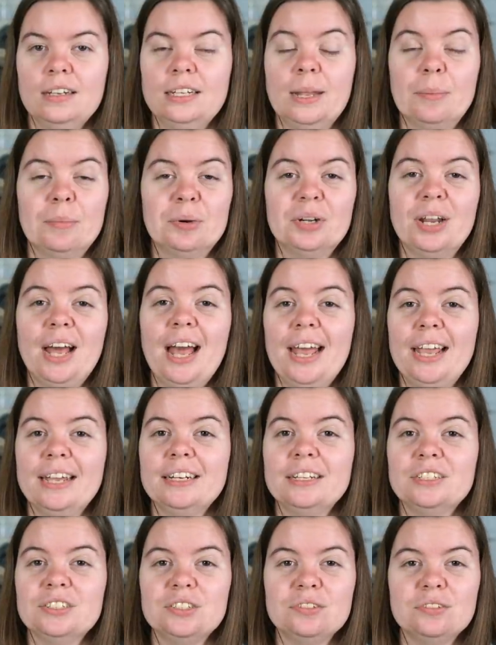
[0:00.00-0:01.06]
Number
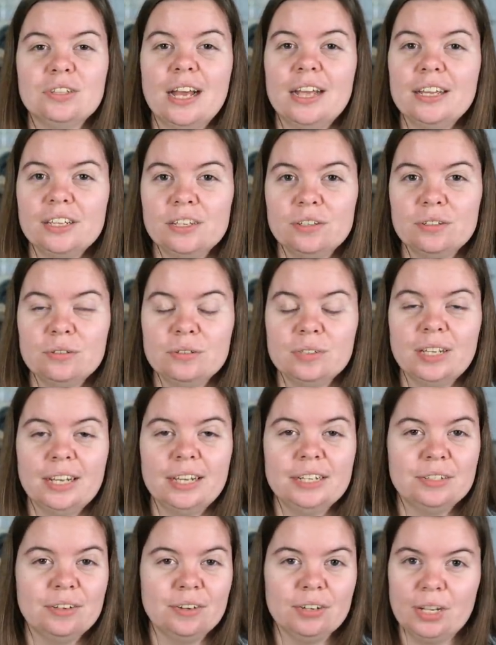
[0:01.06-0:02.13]
nine, do not use
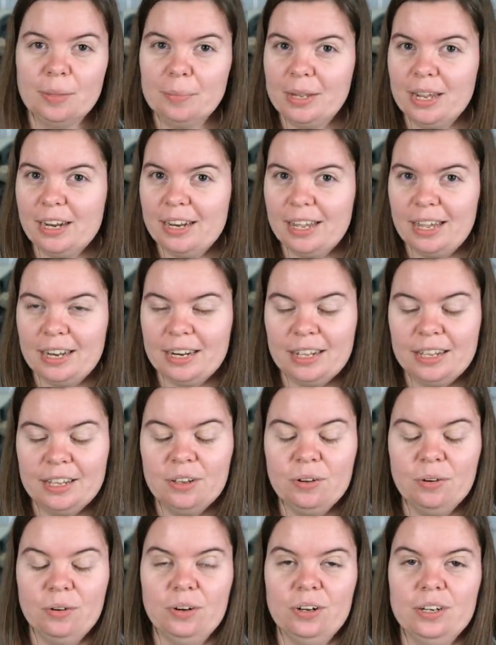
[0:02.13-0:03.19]
a dirty
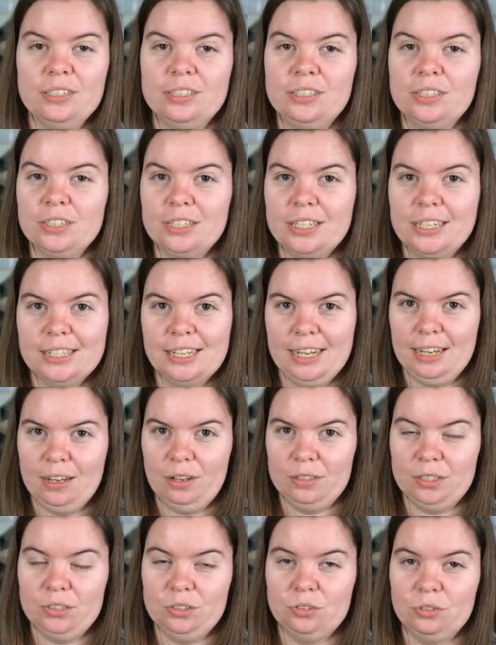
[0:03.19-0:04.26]
bandana or a dirty
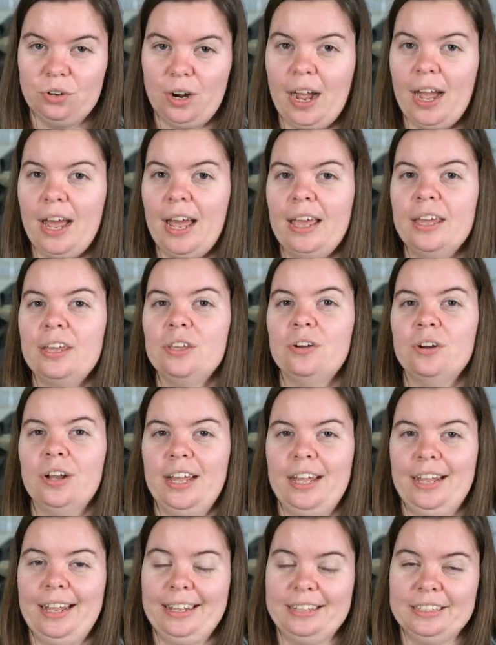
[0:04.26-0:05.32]
towel to dry your
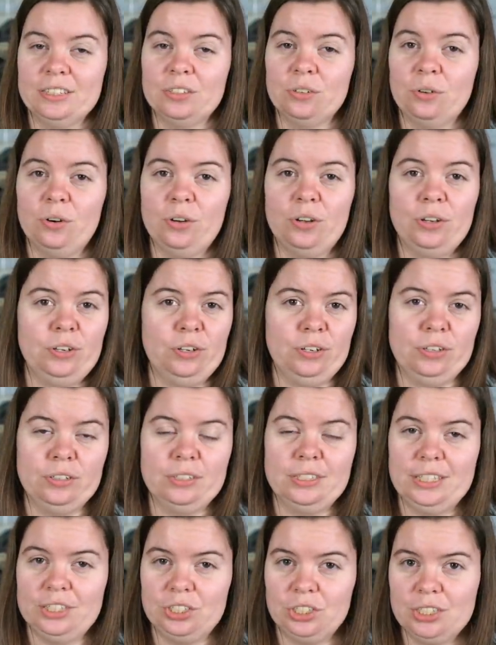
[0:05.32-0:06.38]
hands or your
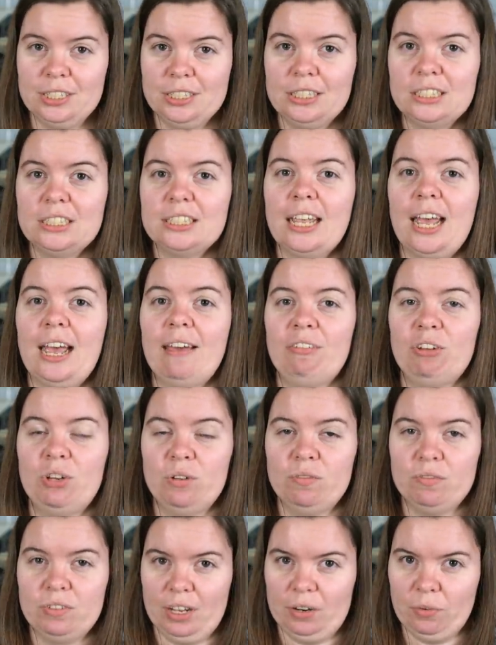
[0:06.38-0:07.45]
dishes after
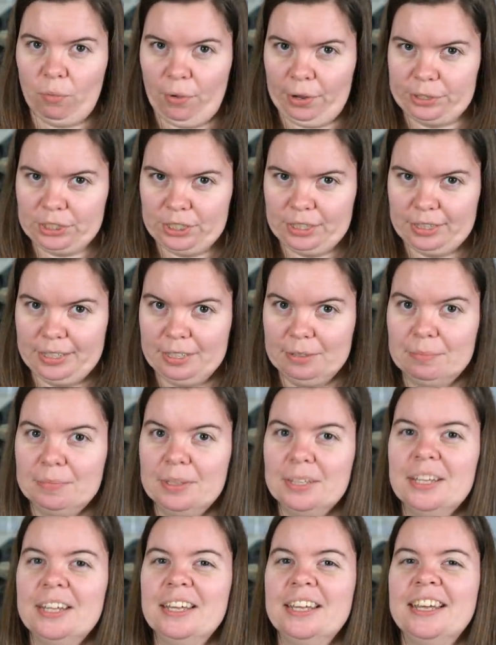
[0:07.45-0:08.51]
you've done washing them.
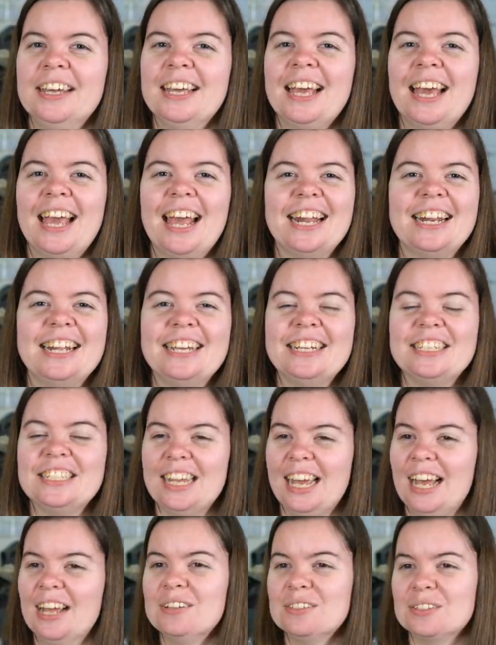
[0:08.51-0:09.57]
any
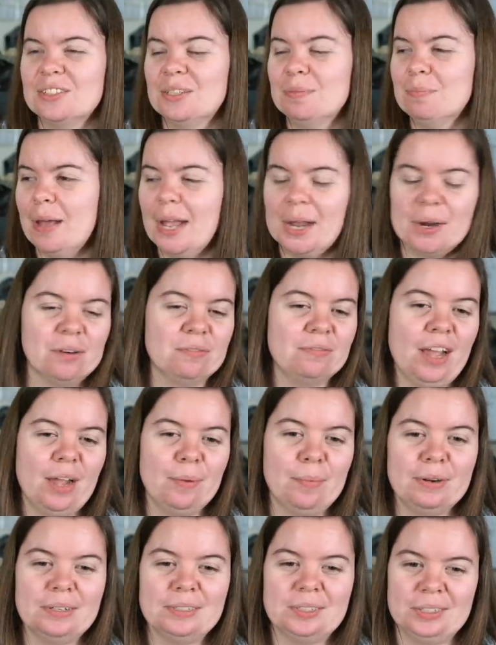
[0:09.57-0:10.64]
towels or
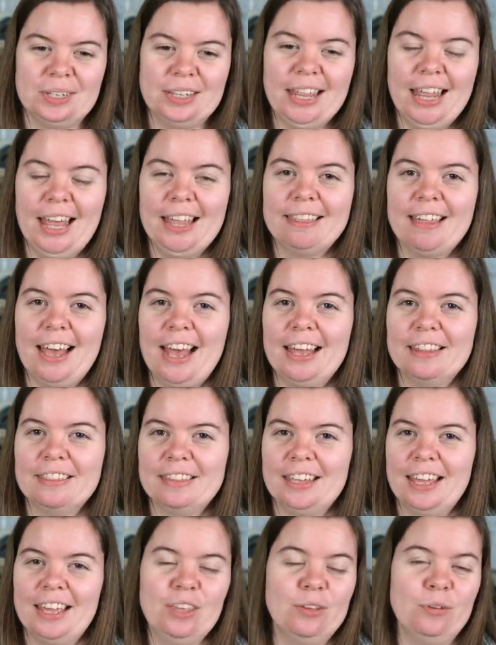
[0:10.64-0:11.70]
microfibers or anything like that
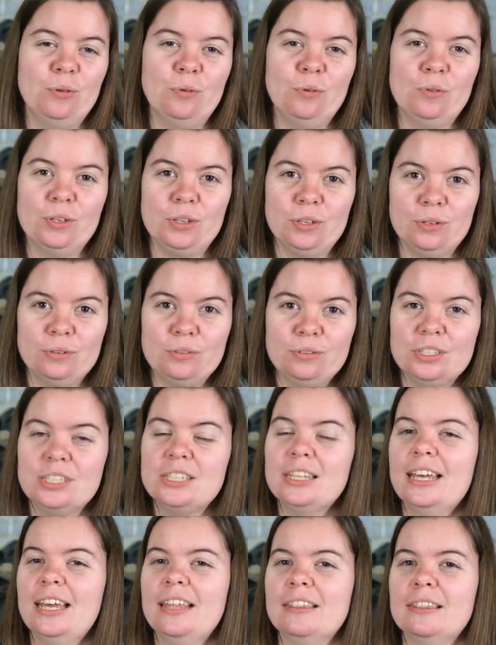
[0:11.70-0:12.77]
that you use
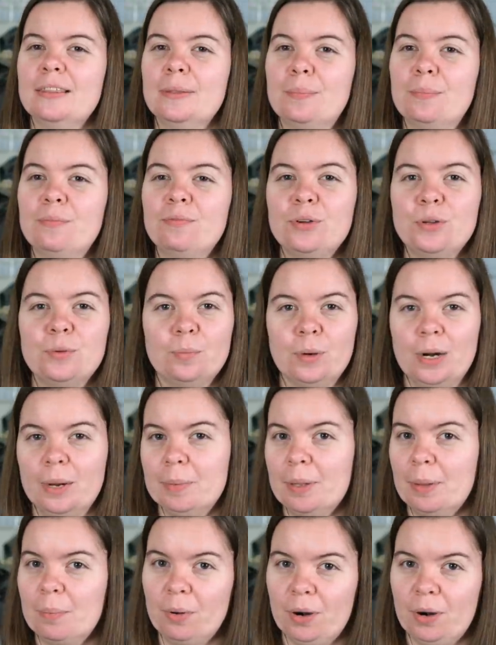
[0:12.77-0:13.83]
in the food prepping